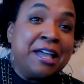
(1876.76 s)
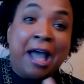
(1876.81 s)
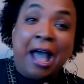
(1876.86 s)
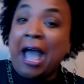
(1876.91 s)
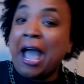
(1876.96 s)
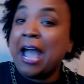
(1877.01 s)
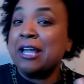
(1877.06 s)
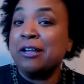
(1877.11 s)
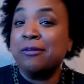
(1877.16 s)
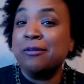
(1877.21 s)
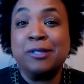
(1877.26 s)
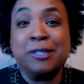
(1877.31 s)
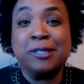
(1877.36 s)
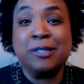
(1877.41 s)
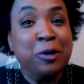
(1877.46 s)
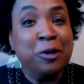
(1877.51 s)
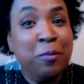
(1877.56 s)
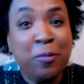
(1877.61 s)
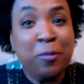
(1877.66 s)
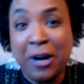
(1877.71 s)
I am
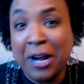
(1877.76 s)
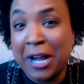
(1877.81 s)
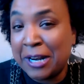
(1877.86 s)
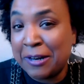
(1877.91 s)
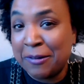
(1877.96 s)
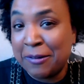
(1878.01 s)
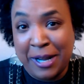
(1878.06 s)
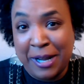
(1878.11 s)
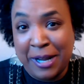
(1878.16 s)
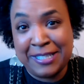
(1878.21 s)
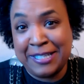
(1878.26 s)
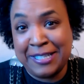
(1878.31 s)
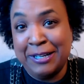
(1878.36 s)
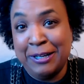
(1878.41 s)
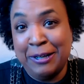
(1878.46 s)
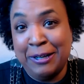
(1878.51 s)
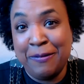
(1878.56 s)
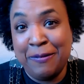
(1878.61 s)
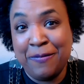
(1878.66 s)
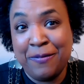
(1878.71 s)
so proud of
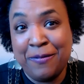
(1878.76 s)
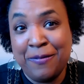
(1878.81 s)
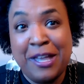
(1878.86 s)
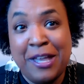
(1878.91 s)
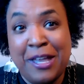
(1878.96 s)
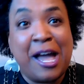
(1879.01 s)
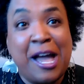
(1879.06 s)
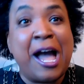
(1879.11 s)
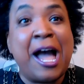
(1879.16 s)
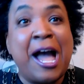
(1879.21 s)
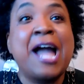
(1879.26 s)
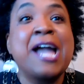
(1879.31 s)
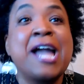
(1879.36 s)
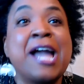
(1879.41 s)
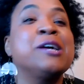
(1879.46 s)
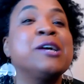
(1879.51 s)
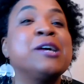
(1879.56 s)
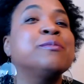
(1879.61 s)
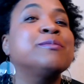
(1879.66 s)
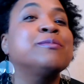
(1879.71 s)
myself. I
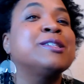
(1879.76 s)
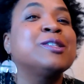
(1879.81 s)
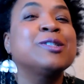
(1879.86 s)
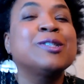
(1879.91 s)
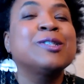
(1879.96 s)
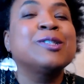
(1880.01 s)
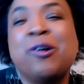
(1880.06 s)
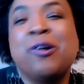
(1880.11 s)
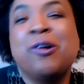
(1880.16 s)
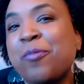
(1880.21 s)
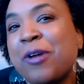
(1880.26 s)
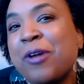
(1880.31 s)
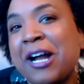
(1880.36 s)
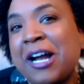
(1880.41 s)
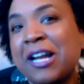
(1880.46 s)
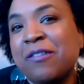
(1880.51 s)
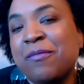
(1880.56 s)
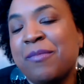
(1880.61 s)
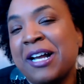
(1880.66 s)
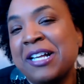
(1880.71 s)
am so
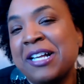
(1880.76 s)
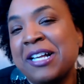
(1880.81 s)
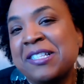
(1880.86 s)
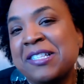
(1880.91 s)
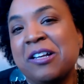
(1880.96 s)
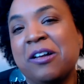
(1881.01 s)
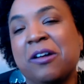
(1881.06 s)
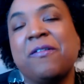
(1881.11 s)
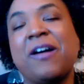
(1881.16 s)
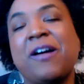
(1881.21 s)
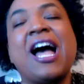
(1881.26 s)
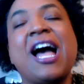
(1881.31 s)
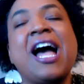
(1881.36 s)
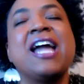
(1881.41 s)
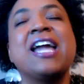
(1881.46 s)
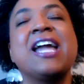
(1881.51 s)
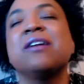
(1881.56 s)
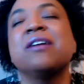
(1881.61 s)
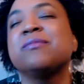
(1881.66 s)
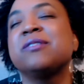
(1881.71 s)
proud of myself.
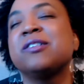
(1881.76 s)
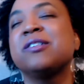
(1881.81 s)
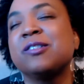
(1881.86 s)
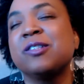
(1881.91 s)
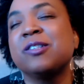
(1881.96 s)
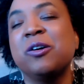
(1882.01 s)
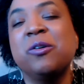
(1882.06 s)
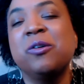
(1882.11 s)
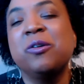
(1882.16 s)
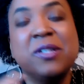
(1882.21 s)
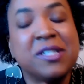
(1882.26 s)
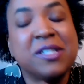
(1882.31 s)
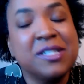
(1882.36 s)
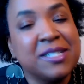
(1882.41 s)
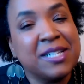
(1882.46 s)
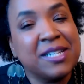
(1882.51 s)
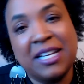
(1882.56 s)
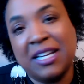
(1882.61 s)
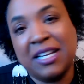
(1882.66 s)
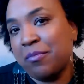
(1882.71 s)
I am so
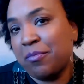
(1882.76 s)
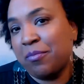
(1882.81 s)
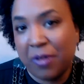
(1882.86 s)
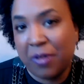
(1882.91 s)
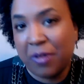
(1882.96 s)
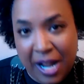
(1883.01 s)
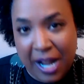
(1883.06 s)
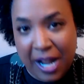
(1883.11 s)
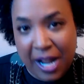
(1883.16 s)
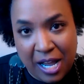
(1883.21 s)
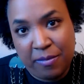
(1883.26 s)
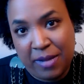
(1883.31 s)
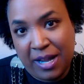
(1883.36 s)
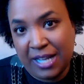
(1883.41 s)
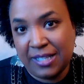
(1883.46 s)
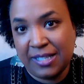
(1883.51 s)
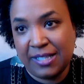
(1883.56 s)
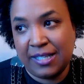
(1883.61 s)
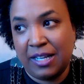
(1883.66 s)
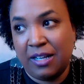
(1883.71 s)
stinking proud of
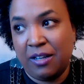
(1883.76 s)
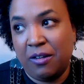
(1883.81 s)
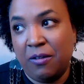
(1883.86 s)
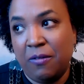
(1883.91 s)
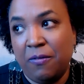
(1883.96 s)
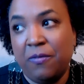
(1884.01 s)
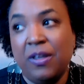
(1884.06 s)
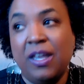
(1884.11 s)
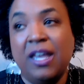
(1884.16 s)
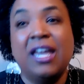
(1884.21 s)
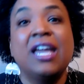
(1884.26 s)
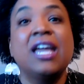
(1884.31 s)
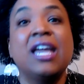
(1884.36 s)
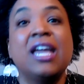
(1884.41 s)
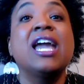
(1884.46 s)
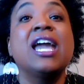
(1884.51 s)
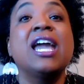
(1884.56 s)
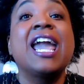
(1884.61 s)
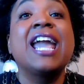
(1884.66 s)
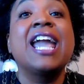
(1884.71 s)
myself.
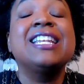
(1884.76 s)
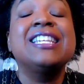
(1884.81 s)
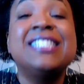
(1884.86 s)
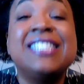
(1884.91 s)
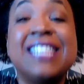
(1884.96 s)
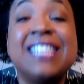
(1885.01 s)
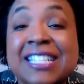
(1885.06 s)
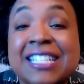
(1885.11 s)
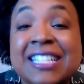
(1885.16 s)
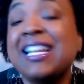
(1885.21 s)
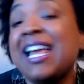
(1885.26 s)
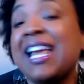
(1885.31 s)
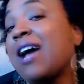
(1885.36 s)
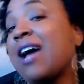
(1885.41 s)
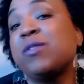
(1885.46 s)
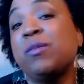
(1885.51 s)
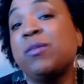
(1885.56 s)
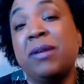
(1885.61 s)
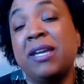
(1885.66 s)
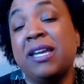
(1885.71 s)
It doesn't
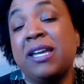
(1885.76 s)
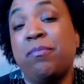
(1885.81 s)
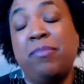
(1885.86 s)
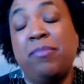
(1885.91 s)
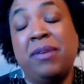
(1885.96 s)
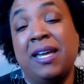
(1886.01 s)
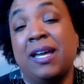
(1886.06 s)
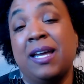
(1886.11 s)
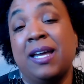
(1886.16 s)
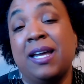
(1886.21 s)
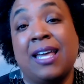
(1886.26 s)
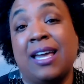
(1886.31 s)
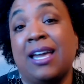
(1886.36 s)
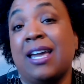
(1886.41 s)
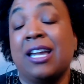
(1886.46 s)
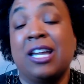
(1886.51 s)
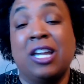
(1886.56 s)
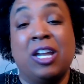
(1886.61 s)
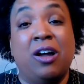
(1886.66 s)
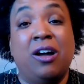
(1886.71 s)
have to be a big
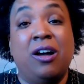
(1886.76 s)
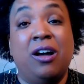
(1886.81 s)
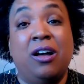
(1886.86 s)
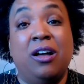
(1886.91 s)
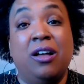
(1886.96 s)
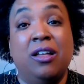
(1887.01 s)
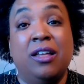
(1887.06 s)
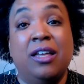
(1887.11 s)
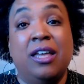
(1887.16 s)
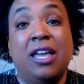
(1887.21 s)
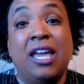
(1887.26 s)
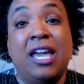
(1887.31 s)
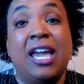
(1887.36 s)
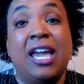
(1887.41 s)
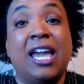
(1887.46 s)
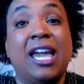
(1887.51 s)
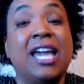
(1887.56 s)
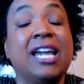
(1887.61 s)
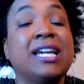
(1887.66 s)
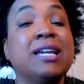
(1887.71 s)
thing, y'all.
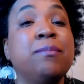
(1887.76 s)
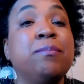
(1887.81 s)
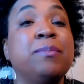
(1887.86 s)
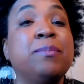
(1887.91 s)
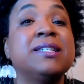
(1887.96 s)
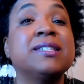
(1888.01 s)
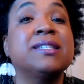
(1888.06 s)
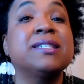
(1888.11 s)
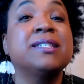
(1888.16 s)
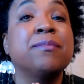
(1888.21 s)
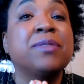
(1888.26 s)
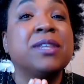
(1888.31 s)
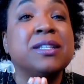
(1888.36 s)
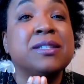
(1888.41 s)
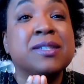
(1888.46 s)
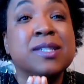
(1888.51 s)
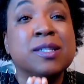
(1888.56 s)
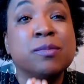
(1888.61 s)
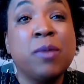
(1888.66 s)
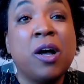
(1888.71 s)
It can be something
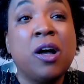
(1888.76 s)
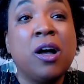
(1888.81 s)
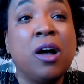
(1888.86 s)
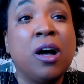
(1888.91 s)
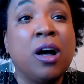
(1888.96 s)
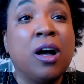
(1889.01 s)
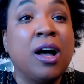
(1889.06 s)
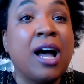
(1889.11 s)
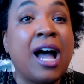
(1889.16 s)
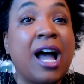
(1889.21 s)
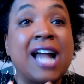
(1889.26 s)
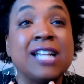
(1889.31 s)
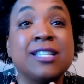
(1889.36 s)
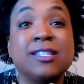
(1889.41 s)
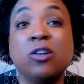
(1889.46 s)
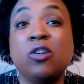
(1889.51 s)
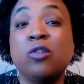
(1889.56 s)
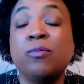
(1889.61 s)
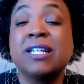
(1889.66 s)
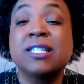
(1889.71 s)
small. I
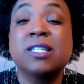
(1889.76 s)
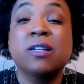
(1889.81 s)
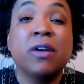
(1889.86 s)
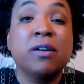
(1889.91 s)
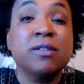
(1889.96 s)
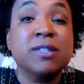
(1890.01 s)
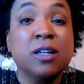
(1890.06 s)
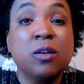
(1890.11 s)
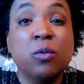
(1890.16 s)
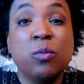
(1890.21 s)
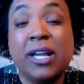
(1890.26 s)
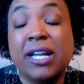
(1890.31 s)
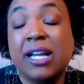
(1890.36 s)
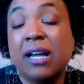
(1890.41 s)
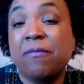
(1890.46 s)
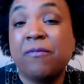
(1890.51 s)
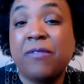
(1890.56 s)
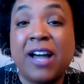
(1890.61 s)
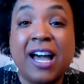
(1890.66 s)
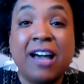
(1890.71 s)
told myself I was going to wake
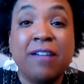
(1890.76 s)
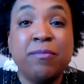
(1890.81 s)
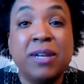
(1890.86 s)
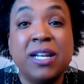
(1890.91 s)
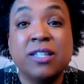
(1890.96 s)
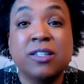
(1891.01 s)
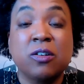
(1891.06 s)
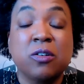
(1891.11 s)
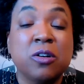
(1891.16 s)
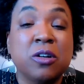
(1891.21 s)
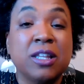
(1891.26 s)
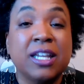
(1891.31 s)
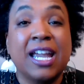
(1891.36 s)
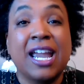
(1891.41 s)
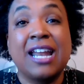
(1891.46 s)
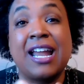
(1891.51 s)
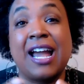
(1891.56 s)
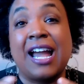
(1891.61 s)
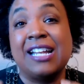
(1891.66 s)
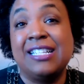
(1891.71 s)
up 5 minutes early,
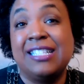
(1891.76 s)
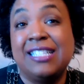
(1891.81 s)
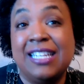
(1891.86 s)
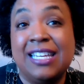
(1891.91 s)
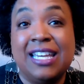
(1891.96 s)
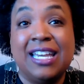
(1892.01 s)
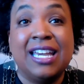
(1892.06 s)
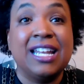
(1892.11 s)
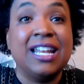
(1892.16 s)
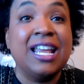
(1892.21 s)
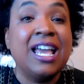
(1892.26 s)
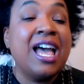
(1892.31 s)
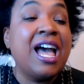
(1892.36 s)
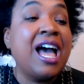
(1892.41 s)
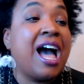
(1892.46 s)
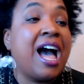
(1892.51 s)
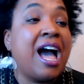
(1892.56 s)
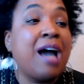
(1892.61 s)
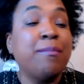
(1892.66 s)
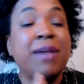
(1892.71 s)
and I did.
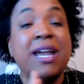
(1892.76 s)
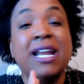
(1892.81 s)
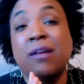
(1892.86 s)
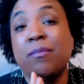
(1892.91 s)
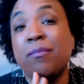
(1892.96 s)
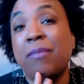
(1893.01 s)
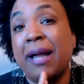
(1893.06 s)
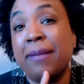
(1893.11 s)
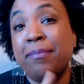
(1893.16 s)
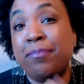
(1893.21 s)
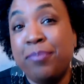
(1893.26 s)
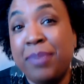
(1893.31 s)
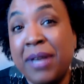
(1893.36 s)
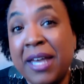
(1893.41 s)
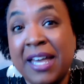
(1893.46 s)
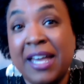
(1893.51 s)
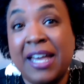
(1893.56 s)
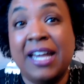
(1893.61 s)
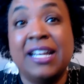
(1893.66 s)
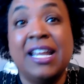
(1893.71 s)
I made up my
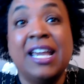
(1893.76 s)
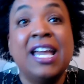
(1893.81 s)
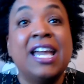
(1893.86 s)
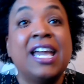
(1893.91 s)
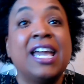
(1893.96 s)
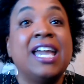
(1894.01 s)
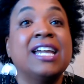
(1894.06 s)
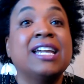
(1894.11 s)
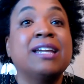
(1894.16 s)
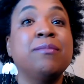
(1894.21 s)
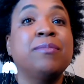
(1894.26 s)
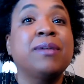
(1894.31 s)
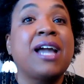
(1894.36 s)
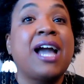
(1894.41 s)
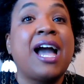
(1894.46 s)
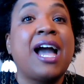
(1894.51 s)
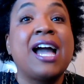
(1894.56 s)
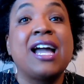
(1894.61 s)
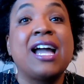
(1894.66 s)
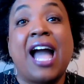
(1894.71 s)
bed. It can be,
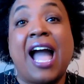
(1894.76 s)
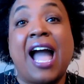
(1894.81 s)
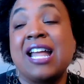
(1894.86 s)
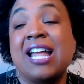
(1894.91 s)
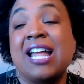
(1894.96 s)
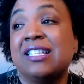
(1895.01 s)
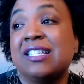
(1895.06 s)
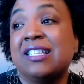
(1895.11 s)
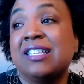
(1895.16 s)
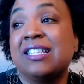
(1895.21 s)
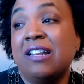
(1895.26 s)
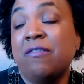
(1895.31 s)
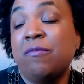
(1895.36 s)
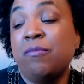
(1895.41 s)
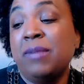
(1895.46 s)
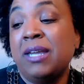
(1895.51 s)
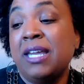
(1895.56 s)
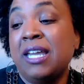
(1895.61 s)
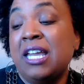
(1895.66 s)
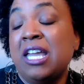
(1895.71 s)
I instead of
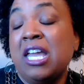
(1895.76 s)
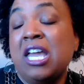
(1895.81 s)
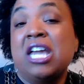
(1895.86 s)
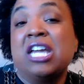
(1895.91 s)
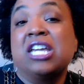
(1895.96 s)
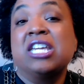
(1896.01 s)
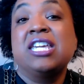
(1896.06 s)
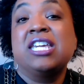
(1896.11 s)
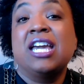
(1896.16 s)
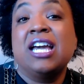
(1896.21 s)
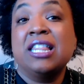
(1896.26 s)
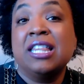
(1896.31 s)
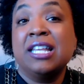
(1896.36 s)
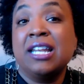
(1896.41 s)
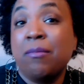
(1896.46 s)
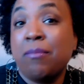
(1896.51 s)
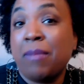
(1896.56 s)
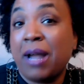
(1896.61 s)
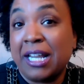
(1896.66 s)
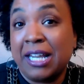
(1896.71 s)
me yelling
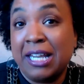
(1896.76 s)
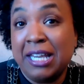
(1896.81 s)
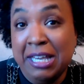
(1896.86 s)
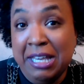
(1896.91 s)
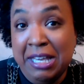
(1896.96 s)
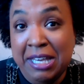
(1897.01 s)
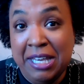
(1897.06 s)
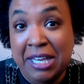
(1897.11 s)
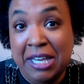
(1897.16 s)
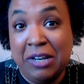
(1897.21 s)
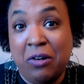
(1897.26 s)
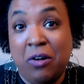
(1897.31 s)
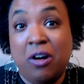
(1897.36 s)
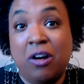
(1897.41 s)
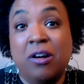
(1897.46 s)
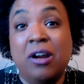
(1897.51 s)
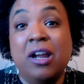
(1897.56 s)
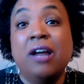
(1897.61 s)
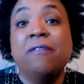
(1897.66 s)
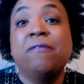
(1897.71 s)
at my kid
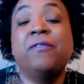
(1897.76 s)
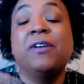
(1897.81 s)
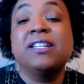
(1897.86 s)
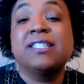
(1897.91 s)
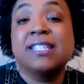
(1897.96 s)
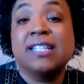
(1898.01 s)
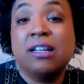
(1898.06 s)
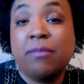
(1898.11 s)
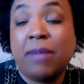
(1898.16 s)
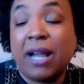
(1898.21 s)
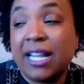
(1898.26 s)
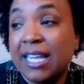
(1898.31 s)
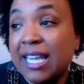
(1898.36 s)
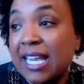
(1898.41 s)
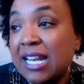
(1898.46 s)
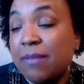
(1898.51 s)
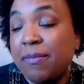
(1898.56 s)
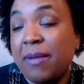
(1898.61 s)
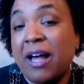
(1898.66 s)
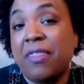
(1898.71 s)
or fussing at my
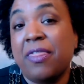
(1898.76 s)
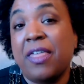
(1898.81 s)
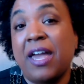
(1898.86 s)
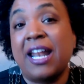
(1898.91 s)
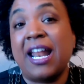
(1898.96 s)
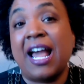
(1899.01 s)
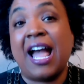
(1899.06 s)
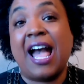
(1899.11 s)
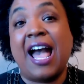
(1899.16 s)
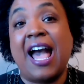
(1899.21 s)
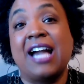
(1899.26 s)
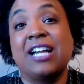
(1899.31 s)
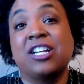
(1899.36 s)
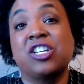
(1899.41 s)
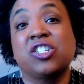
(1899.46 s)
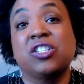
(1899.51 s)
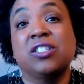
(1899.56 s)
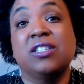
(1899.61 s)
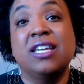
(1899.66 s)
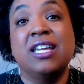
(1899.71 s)
kid about that, I
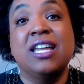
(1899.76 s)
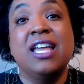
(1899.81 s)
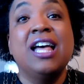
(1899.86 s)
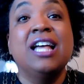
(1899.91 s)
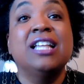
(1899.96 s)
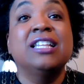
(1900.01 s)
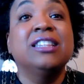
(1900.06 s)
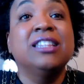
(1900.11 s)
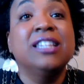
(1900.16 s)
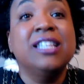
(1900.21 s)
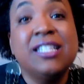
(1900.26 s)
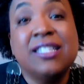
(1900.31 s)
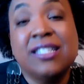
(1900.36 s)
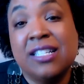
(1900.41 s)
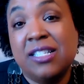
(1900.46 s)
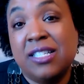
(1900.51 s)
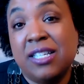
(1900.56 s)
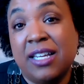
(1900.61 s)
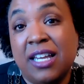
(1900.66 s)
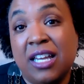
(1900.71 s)
actually
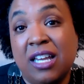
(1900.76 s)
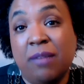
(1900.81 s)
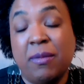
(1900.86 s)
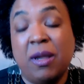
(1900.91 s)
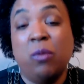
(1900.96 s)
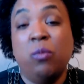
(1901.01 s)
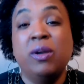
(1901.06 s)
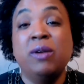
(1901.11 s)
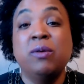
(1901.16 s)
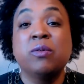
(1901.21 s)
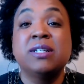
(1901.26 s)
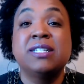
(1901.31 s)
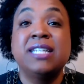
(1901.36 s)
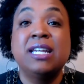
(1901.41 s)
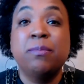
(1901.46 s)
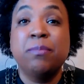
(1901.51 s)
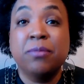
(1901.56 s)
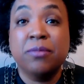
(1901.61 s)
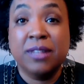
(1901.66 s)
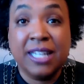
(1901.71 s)
listened to him and we were
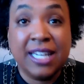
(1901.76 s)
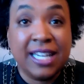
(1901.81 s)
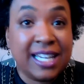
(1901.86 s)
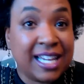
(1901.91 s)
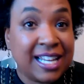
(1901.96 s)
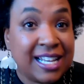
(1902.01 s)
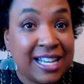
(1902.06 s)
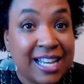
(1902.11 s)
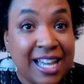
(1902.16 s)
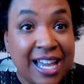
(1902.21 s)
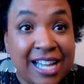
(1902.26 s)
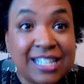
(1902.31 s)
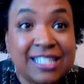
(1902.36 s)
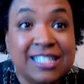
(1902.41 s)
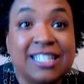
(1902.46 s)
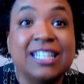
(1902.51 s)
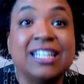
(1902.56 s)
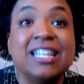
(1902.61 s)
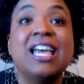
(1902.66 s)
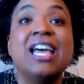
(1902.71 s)
deeply
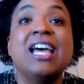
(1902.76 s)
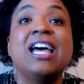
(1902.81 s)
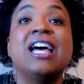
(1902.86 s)
connected.